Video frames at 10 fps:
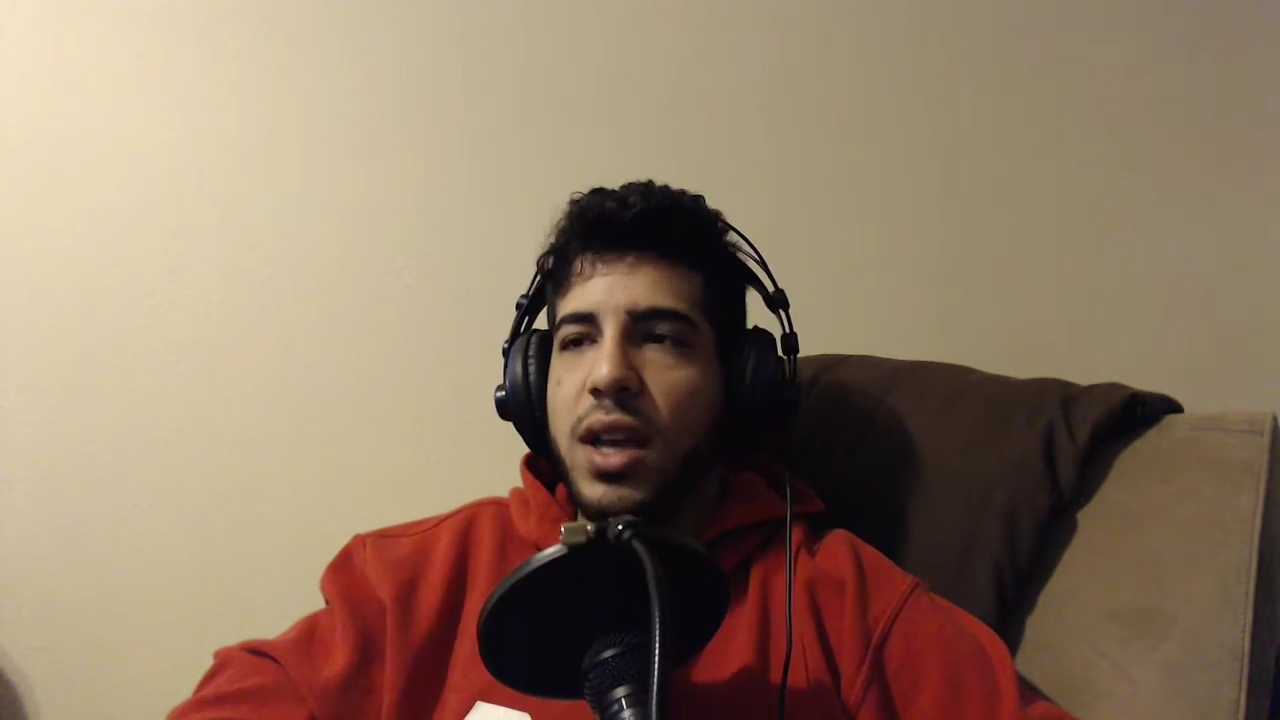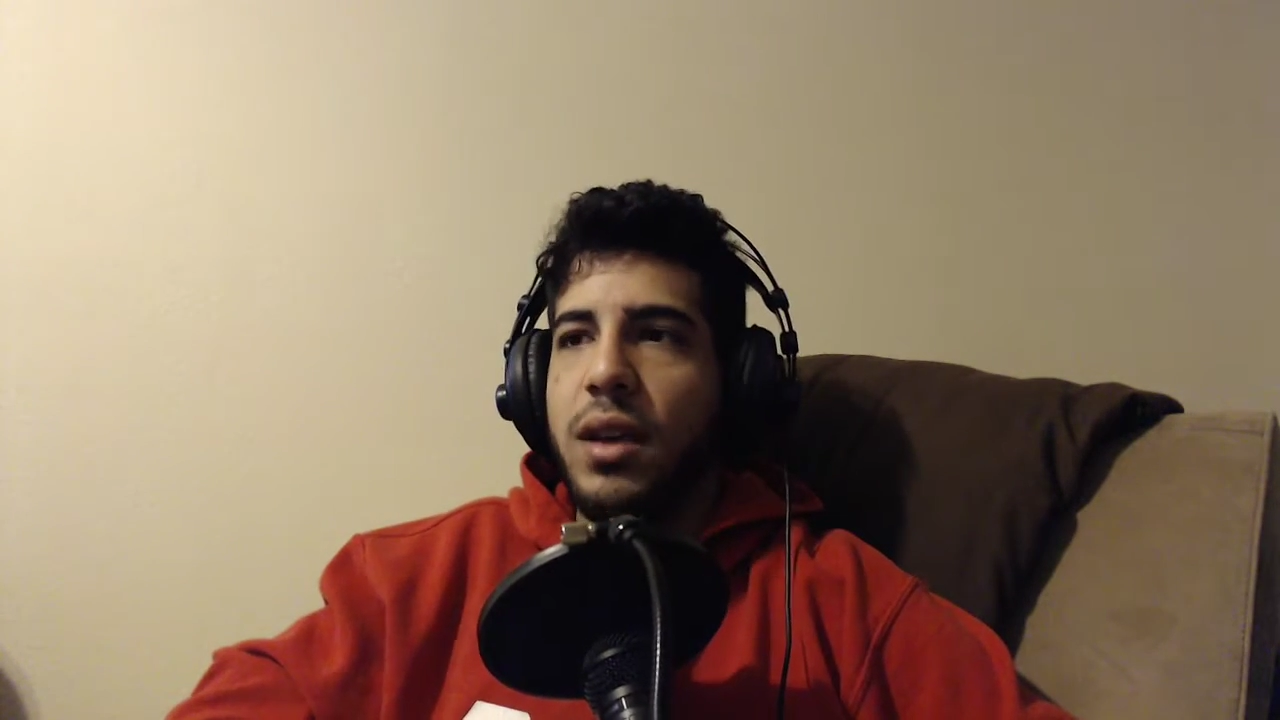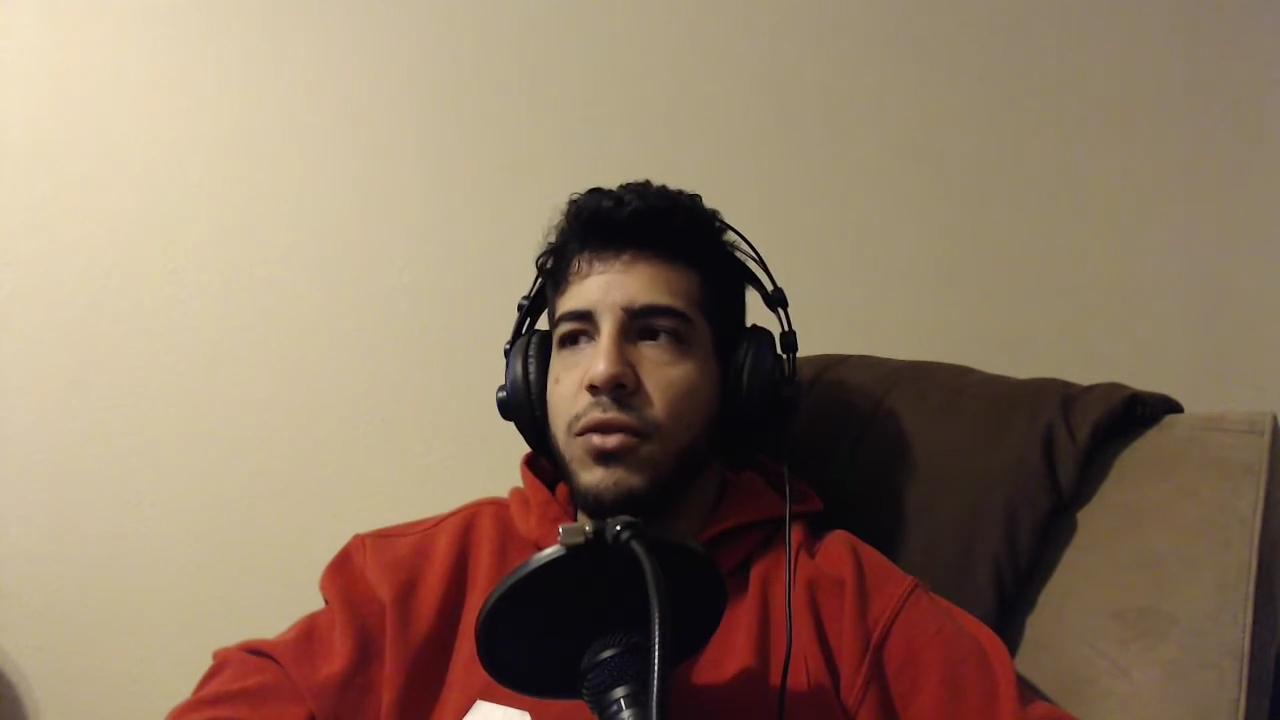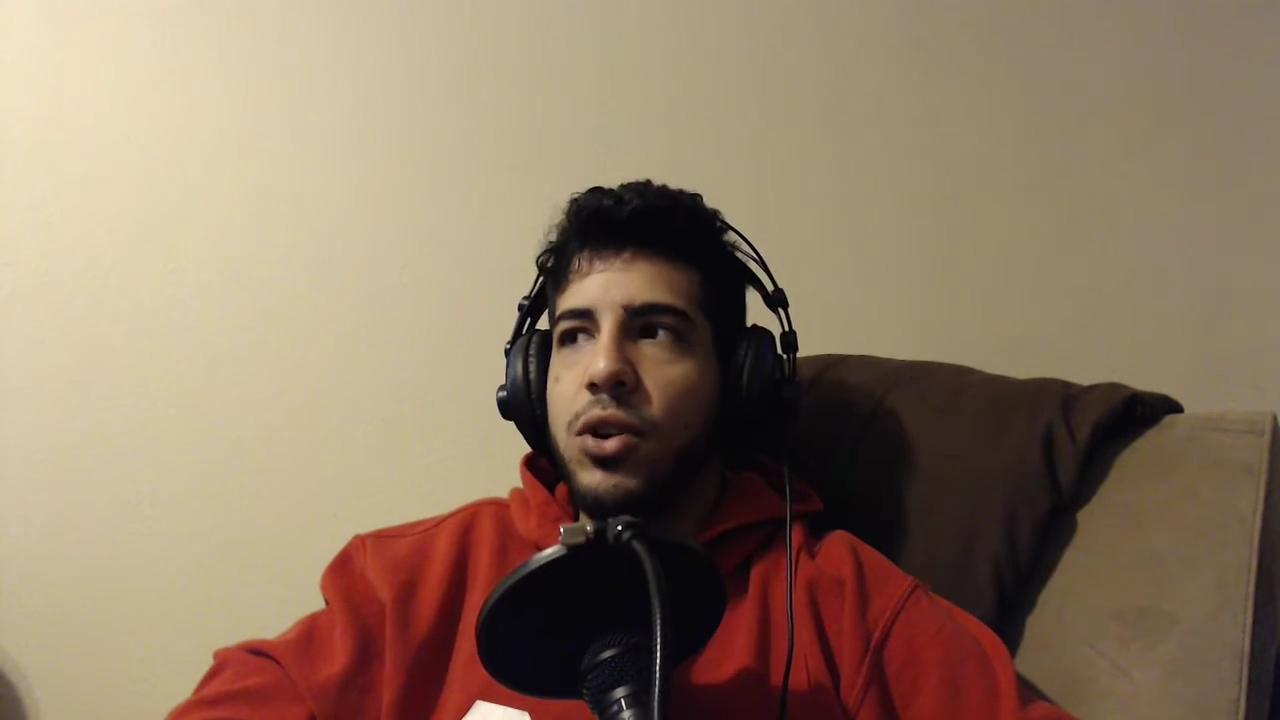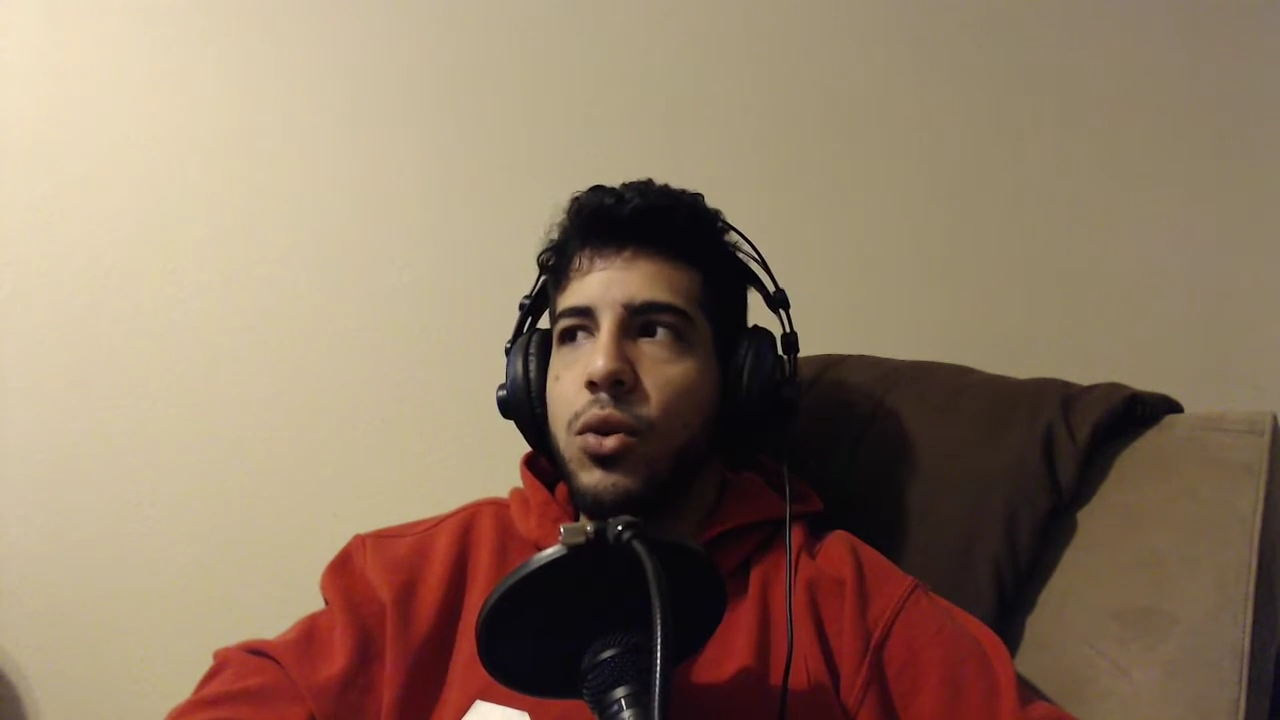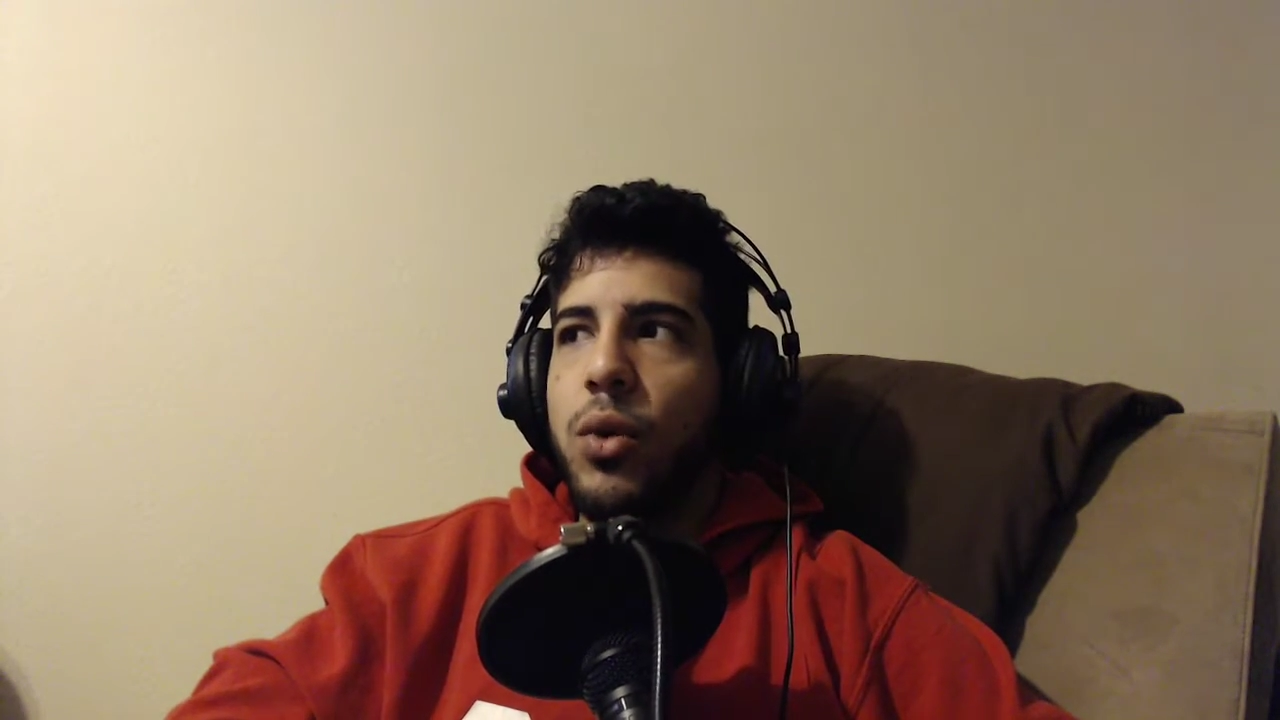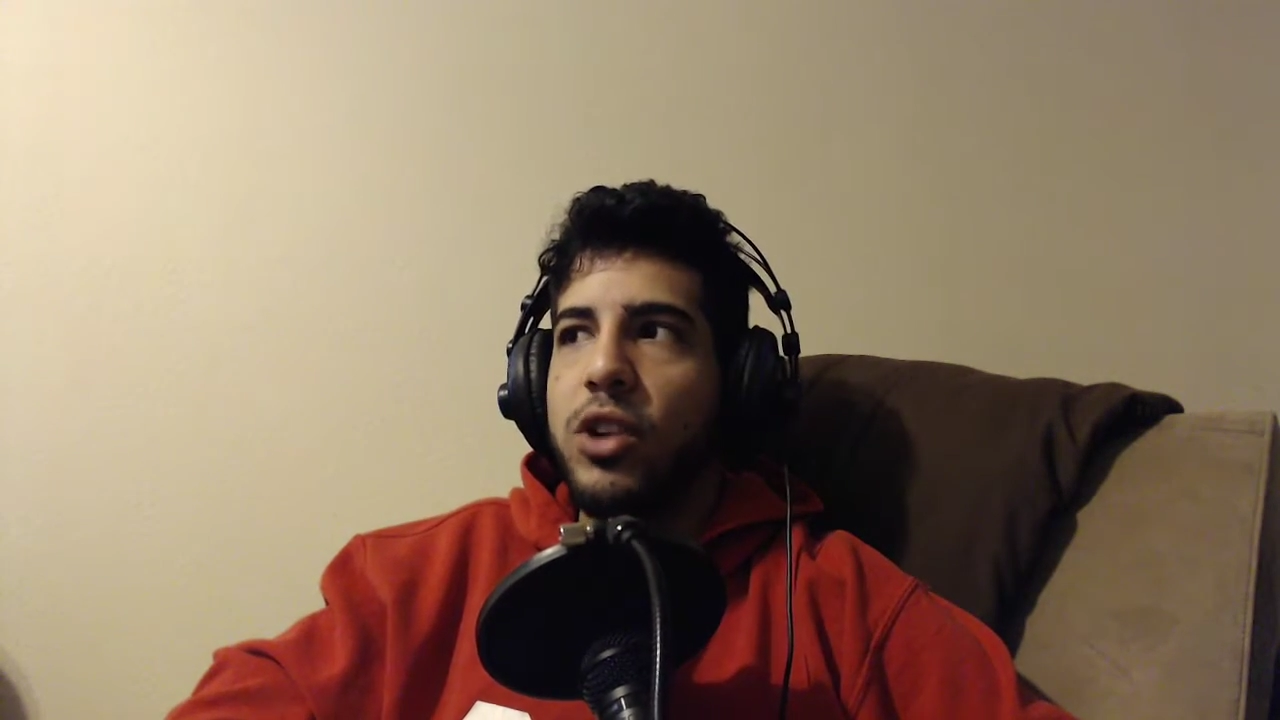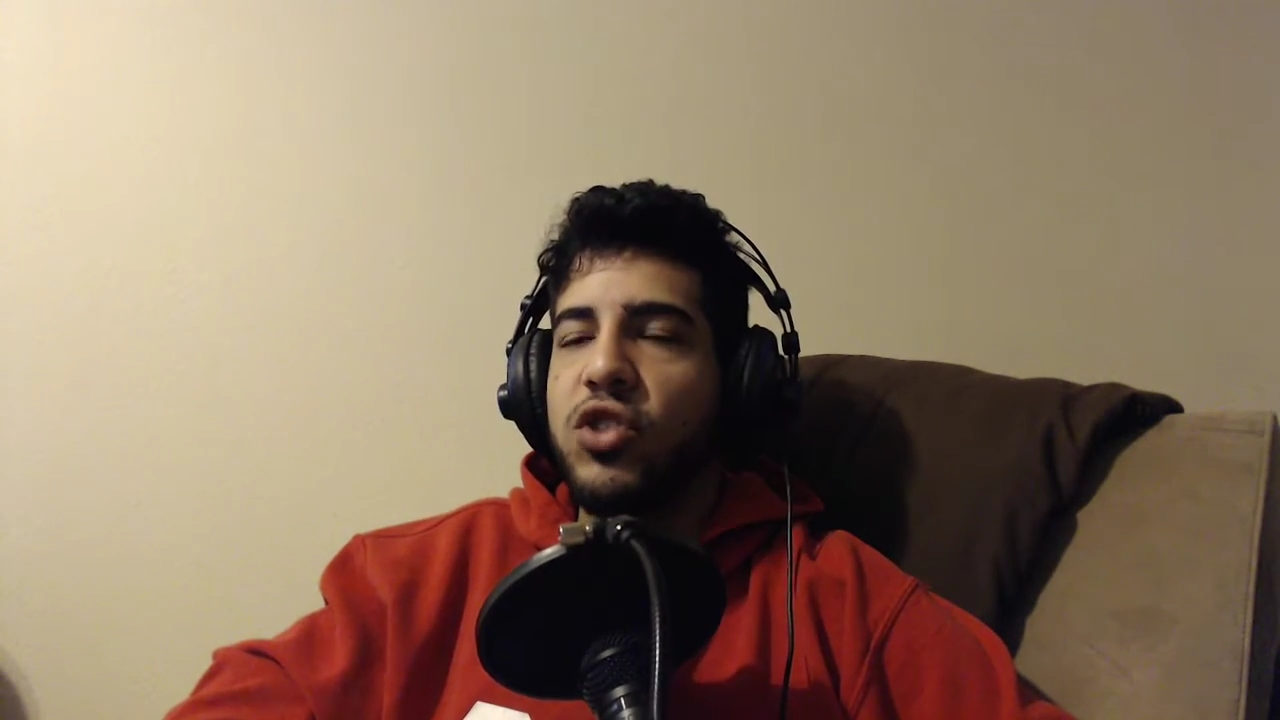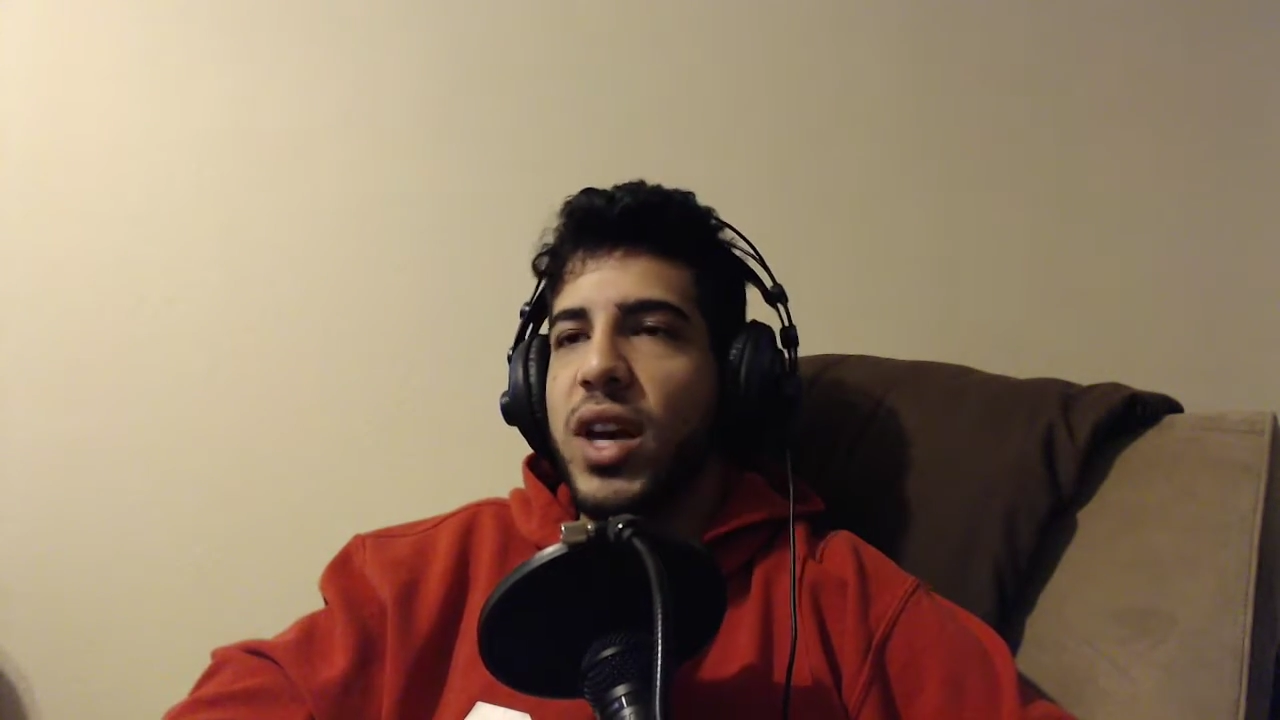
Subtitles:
If you don't watch